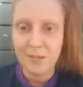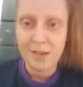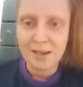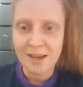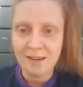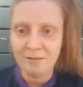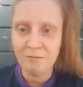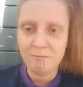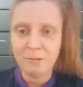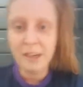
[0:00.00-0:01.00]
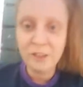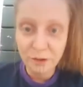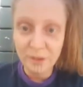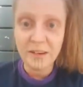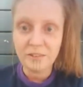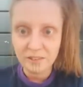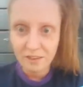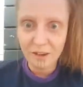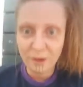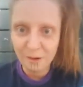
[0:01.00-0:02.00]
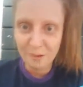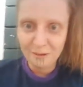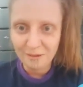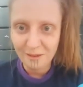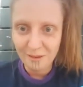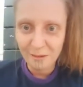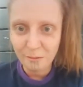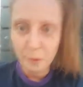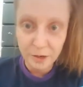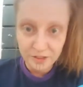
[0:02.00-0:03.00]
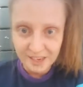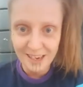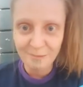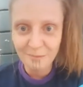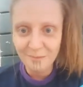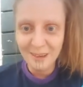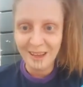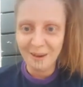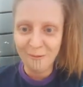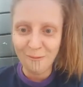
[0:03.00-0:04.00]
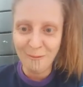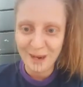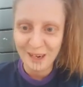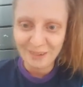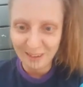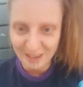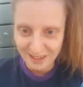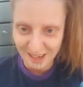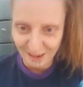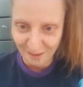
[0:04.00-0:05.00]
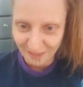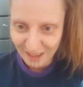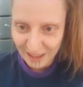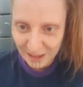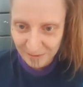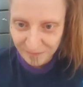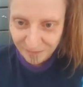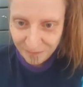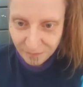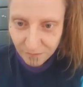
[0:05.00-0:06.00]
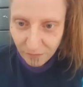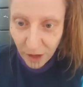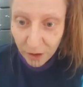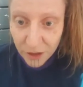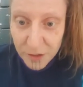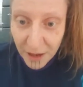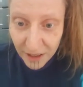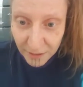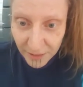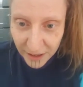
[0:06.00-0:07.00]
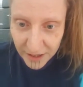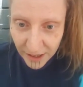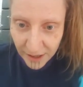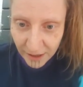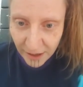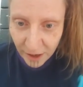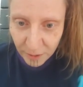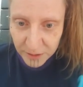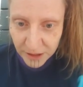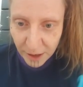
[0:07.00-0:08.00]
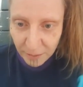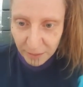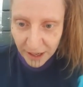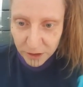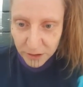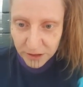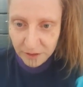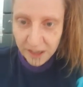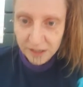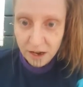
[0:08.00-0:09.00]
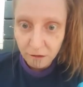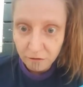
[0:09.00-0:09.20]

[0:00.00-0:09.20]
and we can do this, you know. We're a team, like we're a team. Does meditating help to get back to a divine self?